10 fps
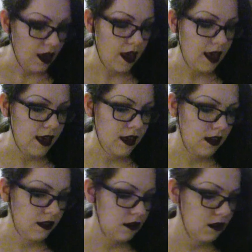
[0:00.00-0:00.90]

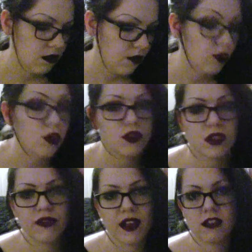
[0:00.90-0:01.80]
And of course
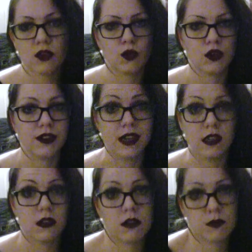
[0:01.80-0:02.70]
the fantasy world
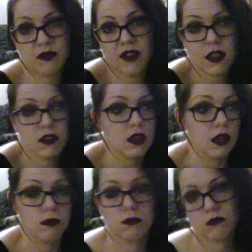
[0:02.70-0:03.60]
is fantasy.